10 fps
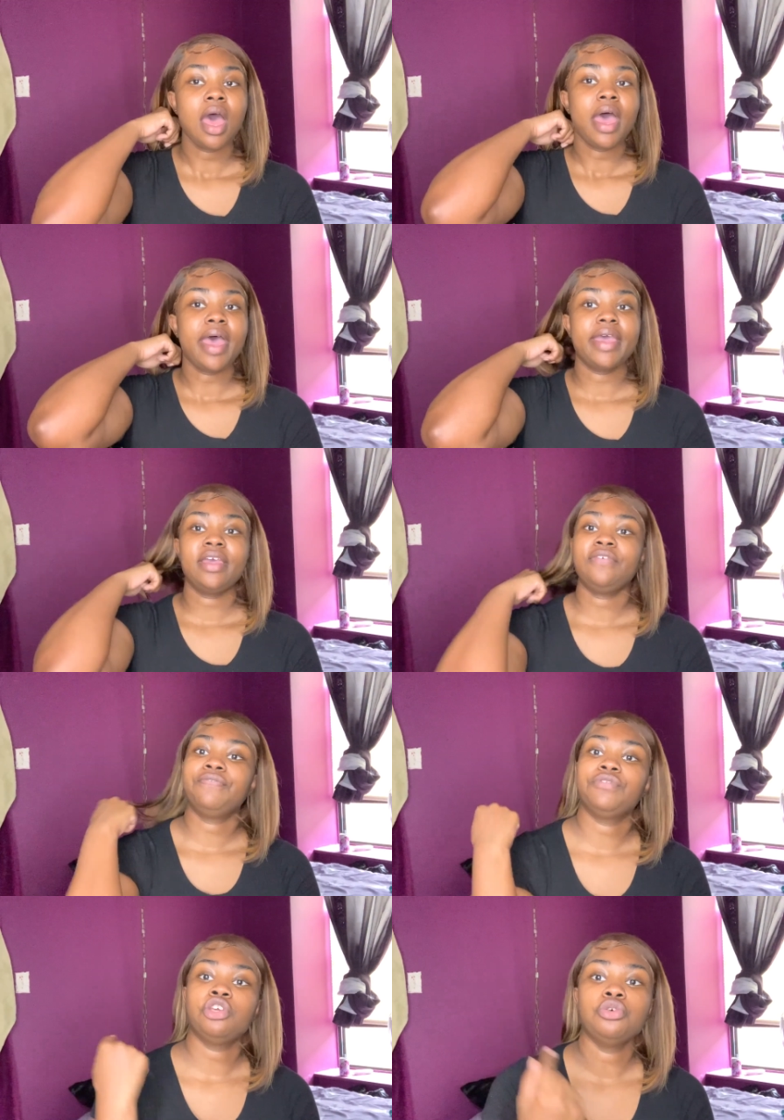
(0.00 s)
if
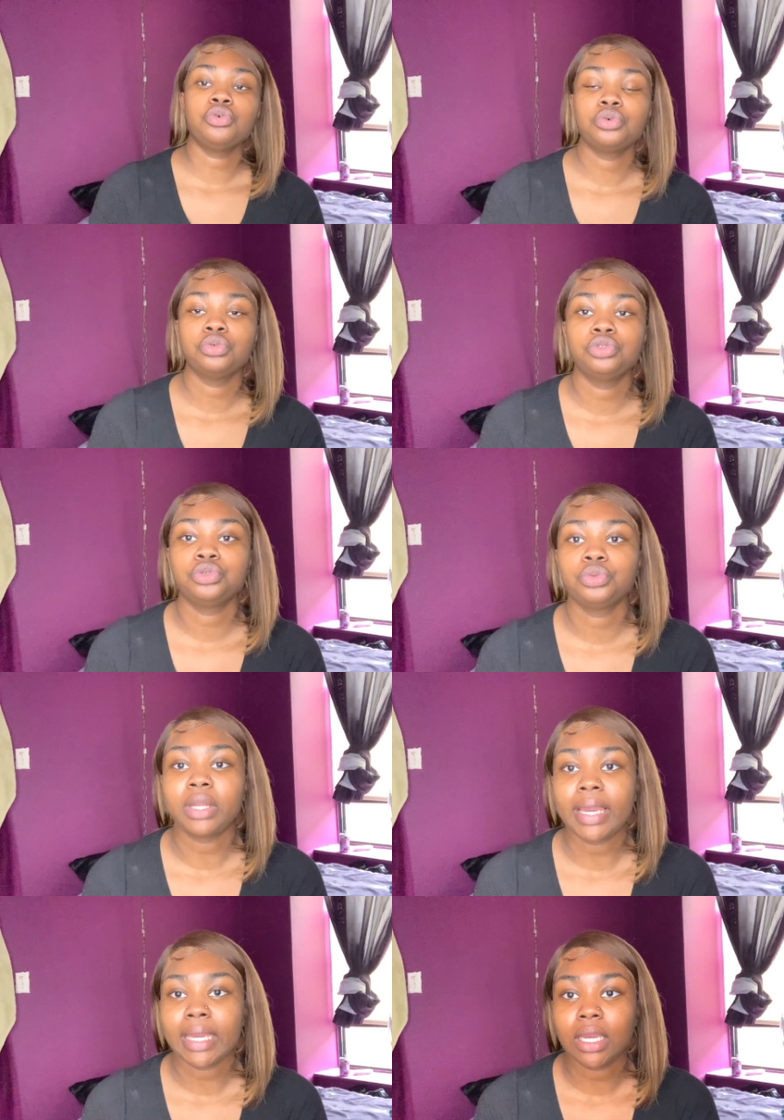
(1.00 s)
you do
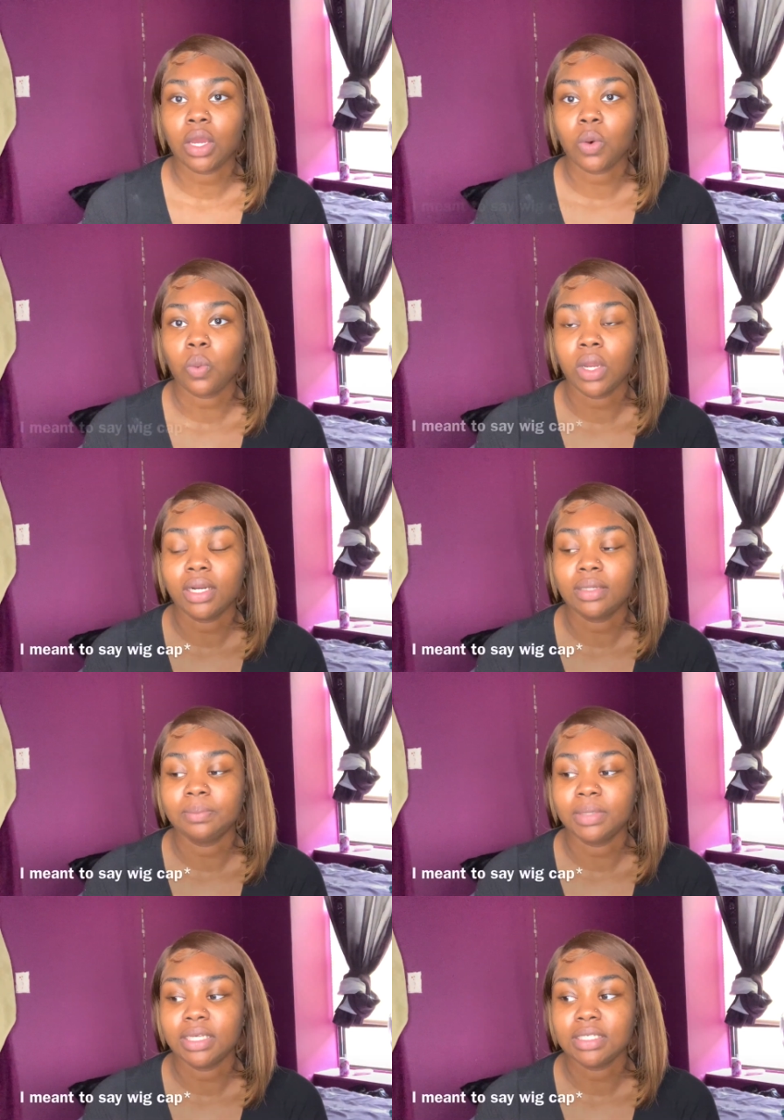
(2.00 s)
like one of them
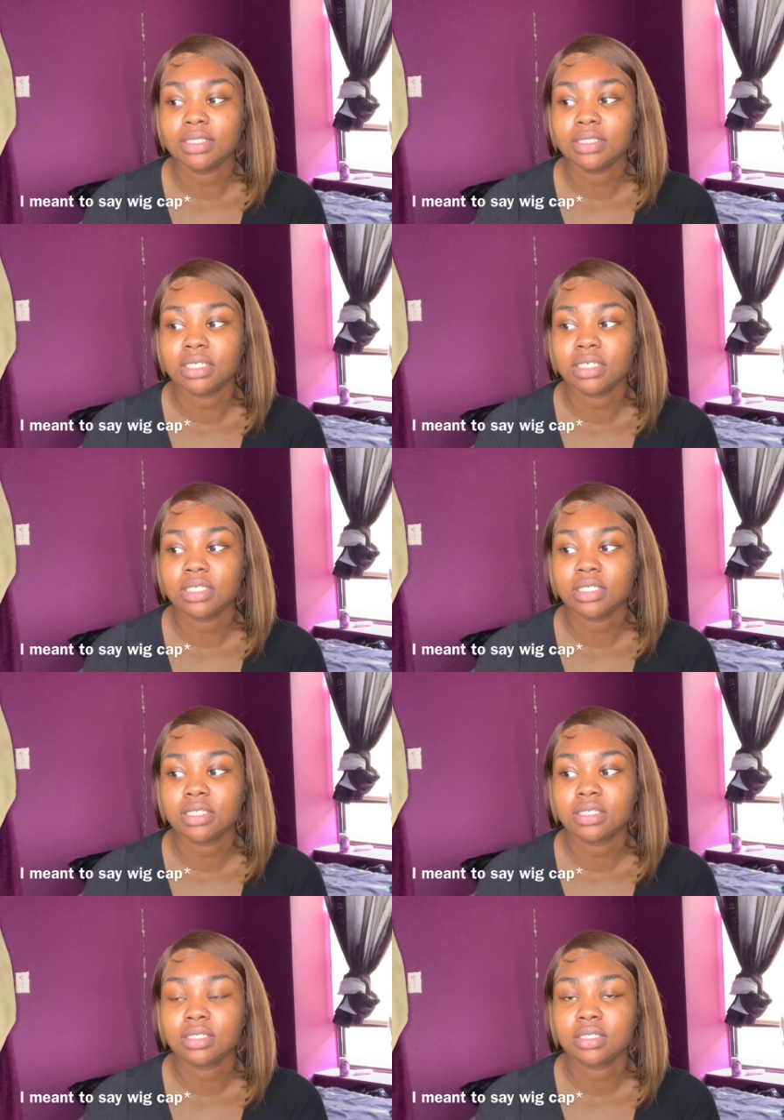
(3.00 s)

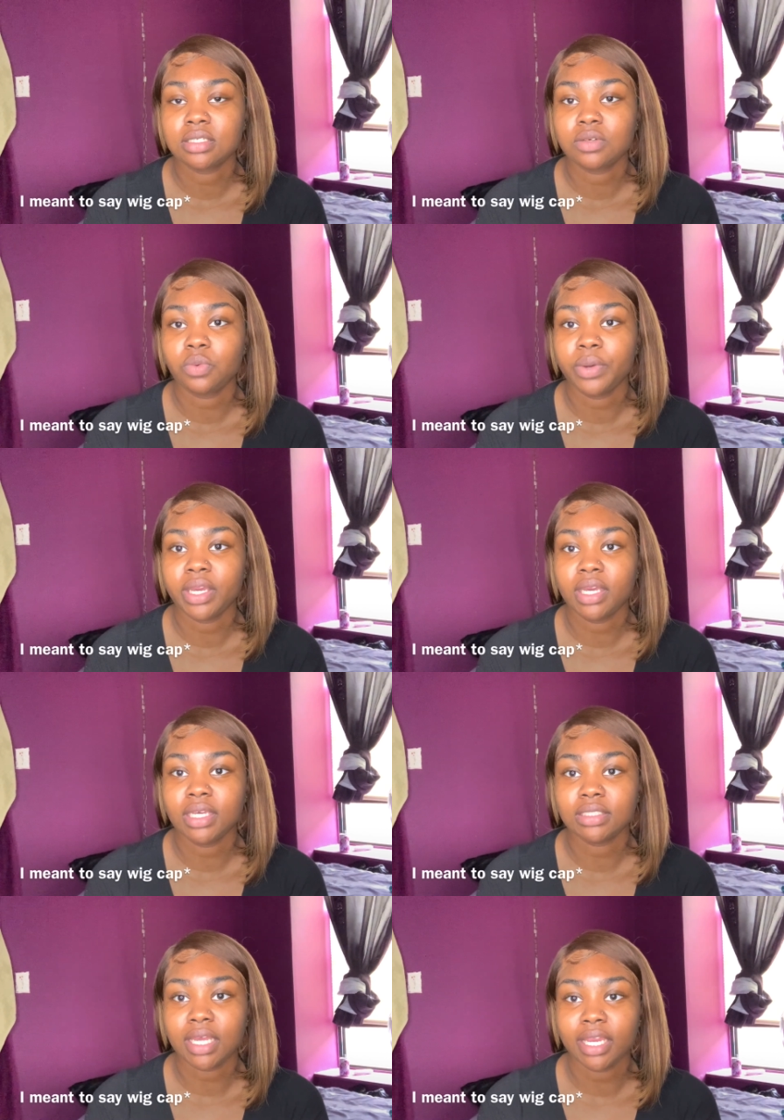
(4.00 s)
laces where it's
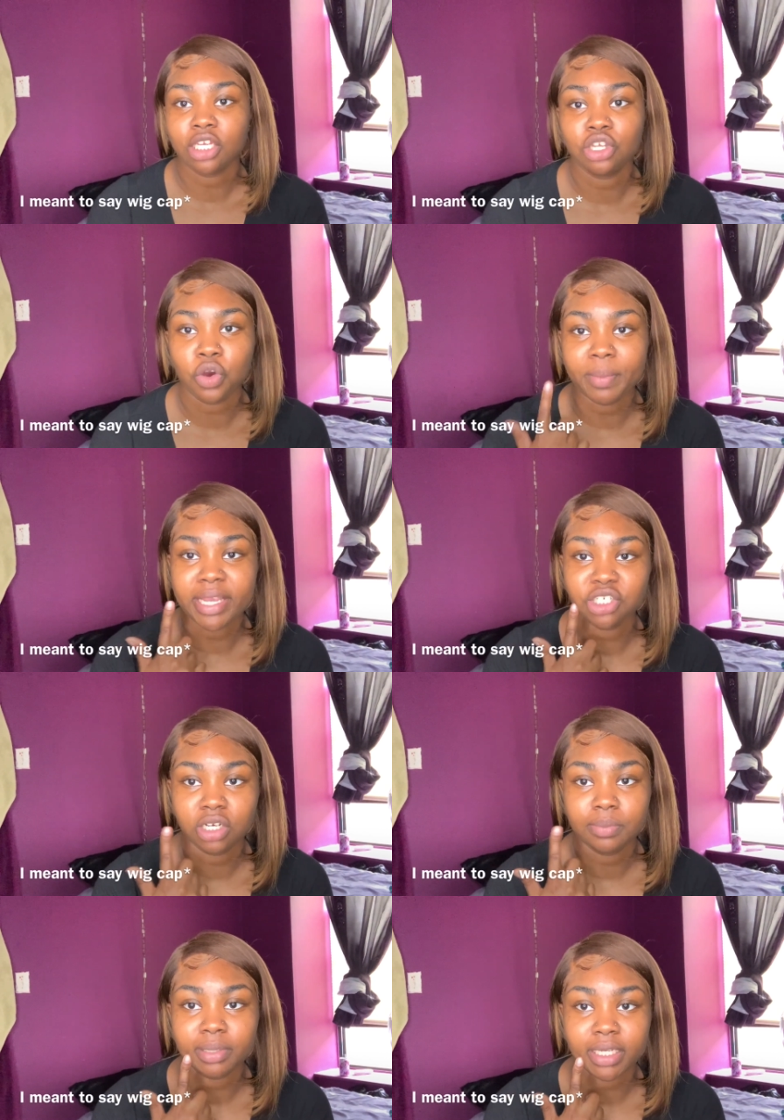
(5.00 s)
like it don't match your
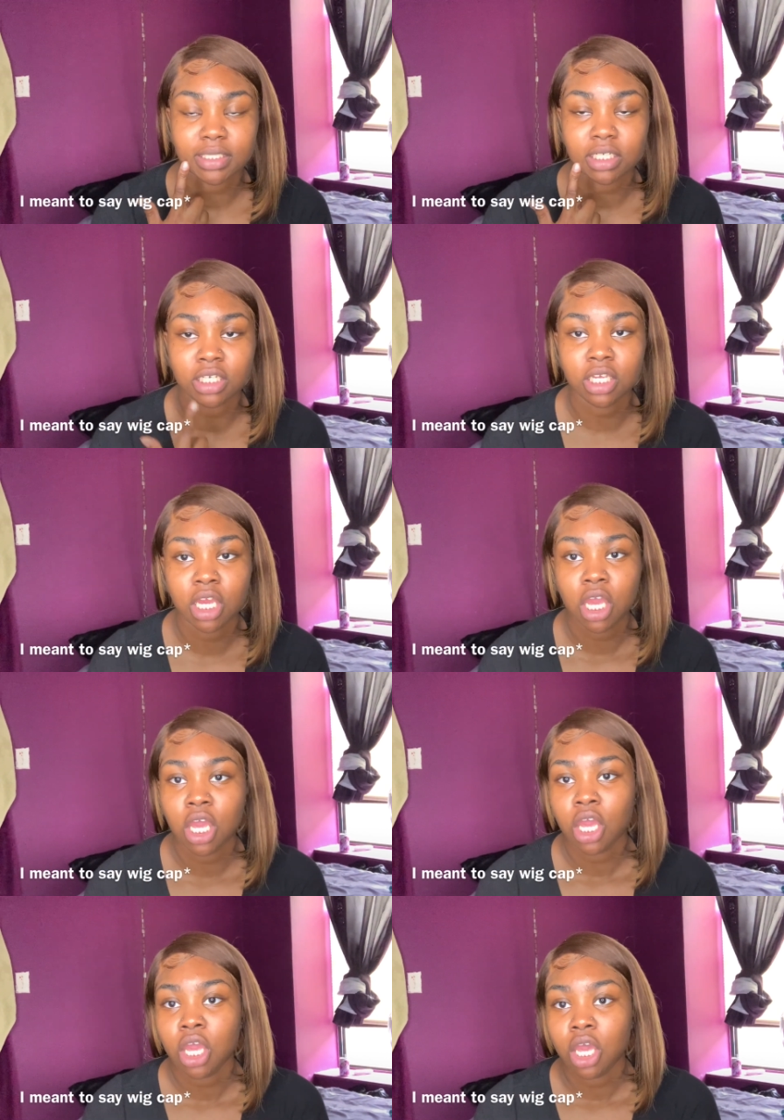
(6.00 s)
complexion,
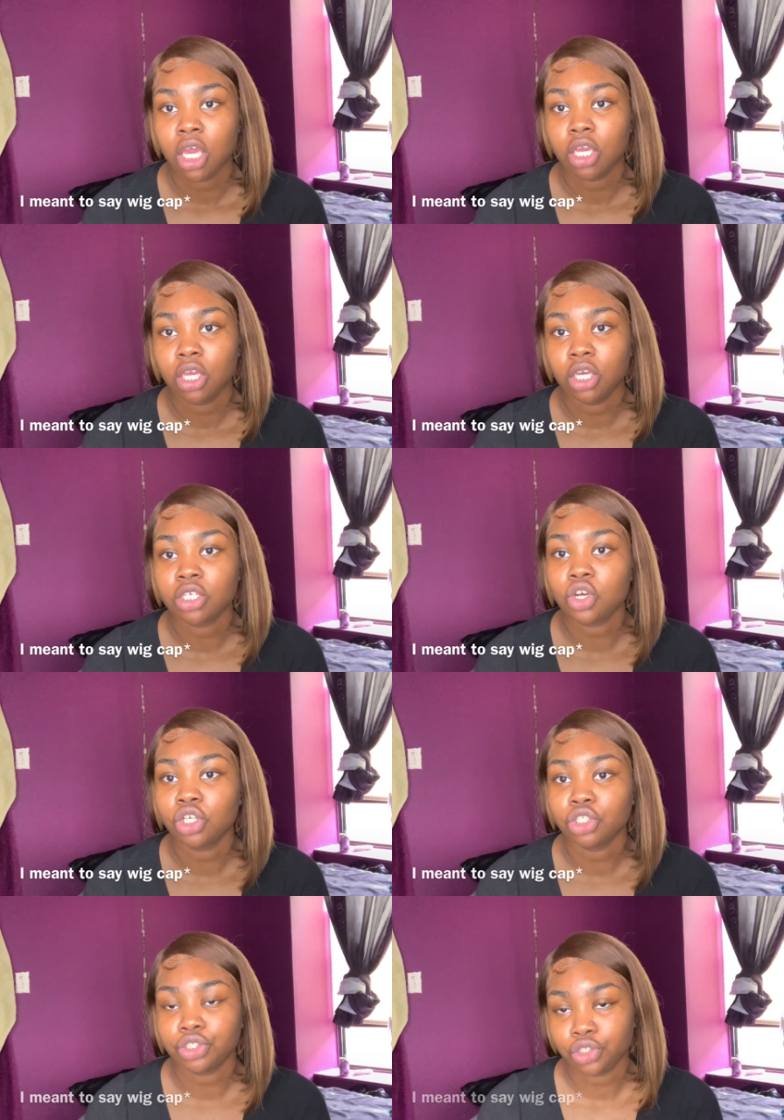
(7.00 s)
it's going to
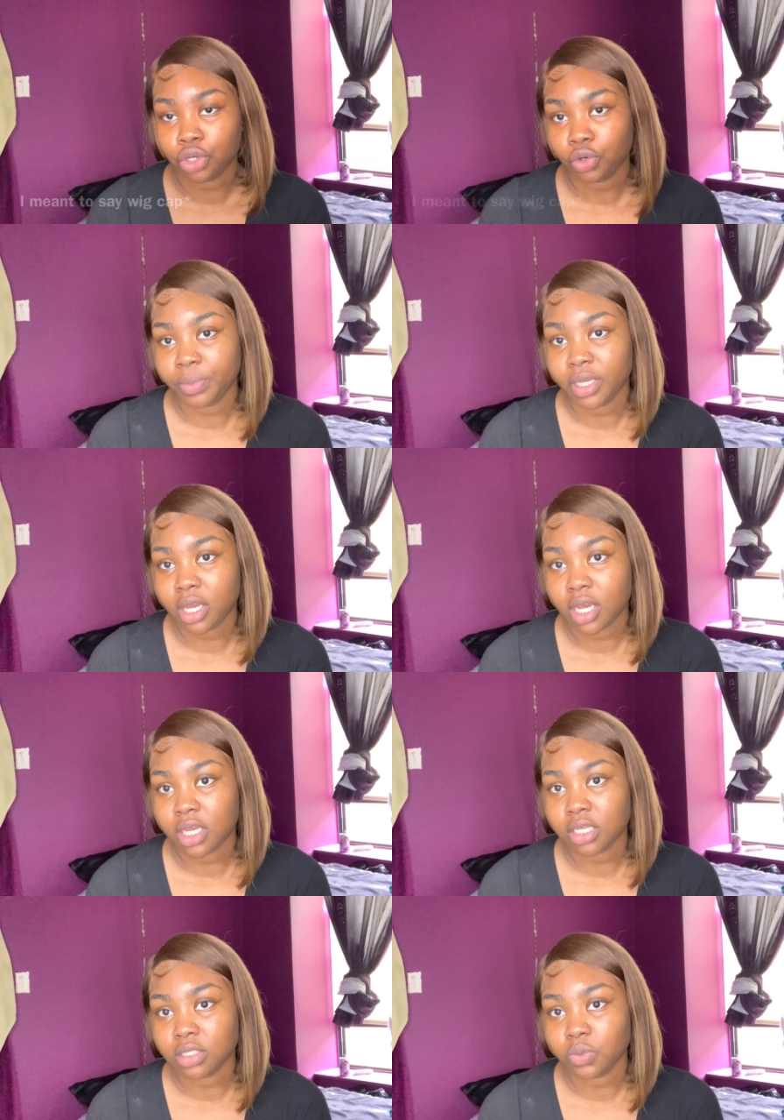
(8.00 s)
show
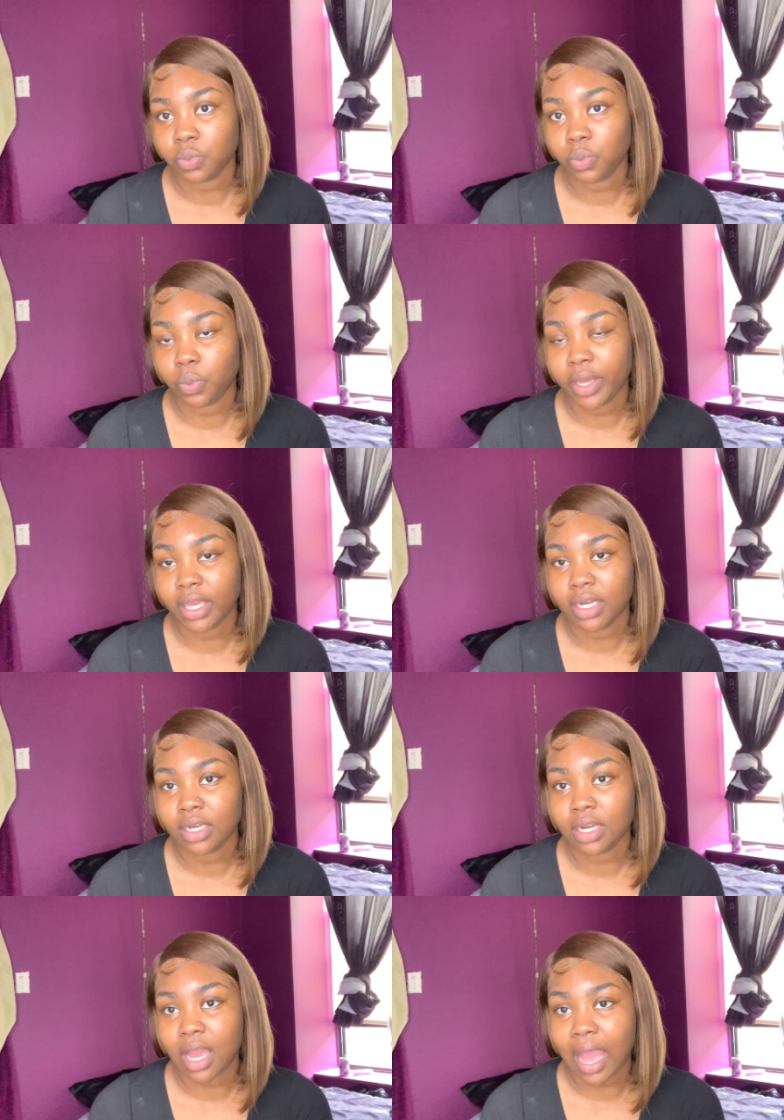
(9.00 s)
because when
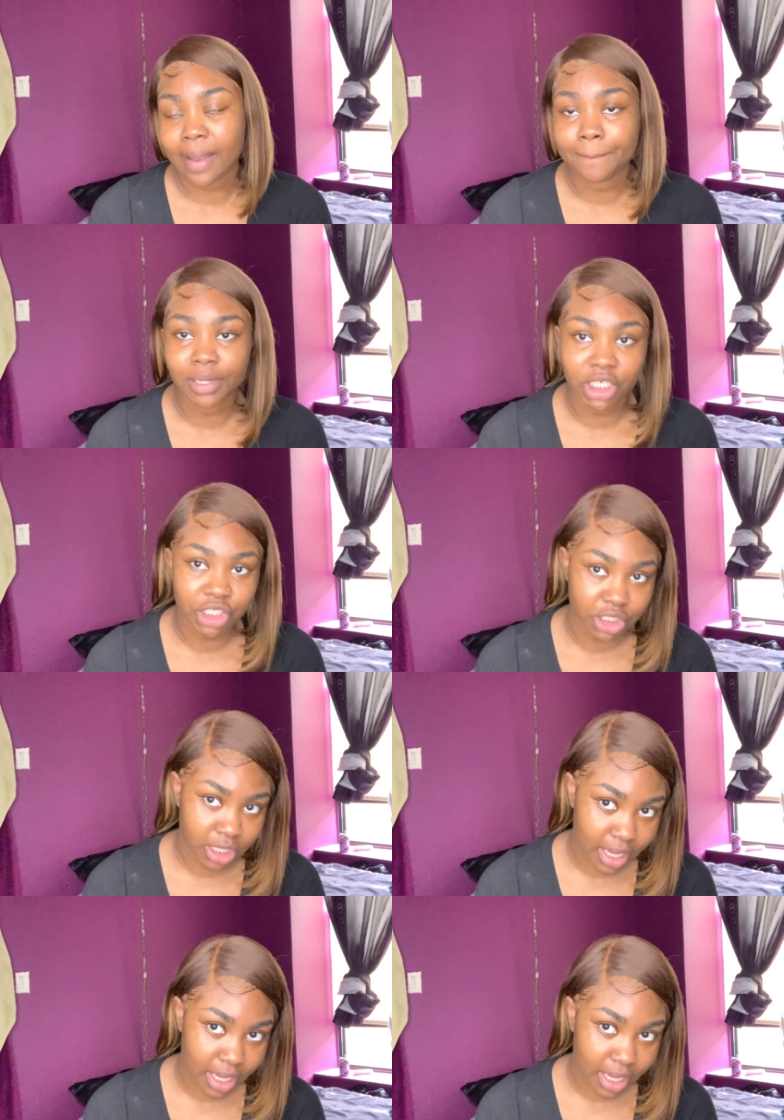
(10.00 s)
I bleached the